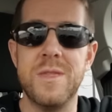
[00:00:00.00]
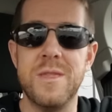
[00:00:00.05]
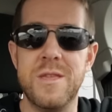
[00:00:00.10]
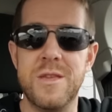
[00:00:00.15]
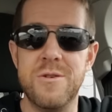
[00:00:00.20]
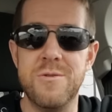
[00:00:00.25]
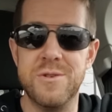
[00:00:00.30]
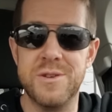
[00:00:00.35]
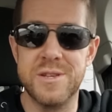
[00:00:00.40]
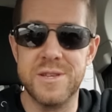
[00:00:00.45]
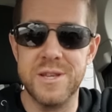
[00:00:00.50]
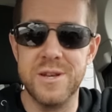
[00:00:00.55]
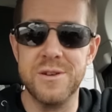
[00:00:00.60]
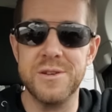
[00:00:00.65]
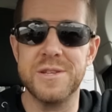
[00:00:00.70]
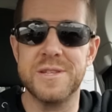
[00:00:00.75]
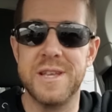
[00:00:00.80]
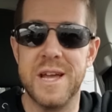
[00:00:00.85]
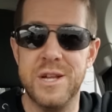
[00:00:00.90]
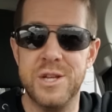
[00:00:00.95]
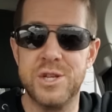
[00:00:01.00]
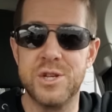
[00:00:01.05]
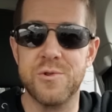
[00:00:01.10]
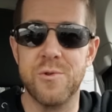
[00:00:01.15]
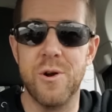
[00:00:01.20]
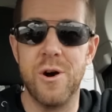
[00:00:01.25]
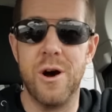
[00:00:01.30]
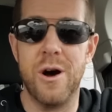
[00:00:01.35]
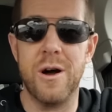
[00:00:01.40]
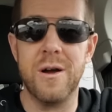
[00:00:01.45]
you still stayed
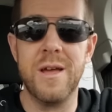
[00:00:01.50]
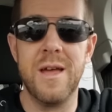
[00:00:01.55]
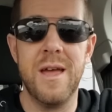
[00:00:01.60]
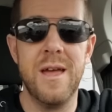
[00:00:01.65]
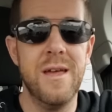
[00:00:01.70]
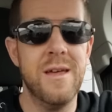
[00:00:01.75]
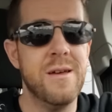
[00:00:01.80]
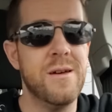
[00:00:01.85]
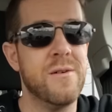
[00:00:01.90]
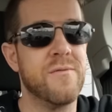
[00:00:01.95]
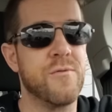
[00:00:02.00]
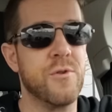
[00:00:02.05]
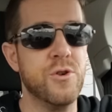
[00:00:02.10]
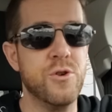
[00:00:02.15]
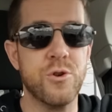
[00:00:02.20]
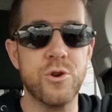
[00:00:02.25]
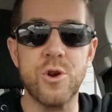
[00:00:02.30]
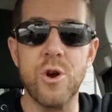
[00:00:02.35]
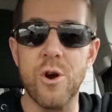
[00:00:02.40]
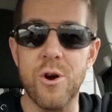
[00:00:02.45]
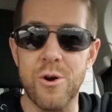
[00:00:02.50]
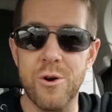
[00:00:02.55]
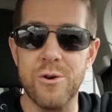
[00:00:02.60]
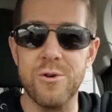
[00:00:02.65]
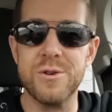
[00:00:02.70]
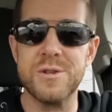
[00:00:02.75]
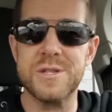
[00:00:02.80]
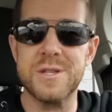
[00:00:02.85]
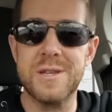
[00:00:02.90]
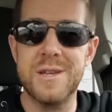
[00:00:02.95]
strong for your
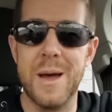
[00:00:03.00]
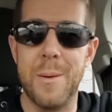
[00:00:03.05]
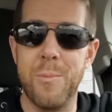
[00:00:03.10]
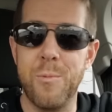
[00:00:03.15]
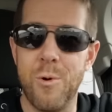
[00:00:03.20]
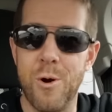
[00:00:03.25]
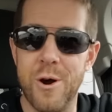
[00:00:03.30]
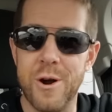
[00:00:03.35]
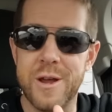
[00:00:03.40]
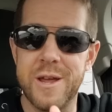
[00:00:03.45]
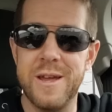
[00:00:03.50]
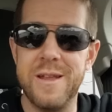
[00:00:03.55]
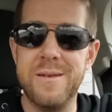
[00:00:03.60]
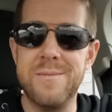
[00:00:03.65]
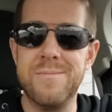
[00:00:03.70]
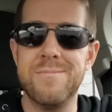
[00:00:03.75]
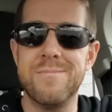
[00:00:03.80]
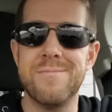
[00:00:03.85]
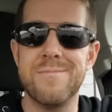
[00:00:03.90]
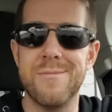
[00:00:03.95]
girls, kept working,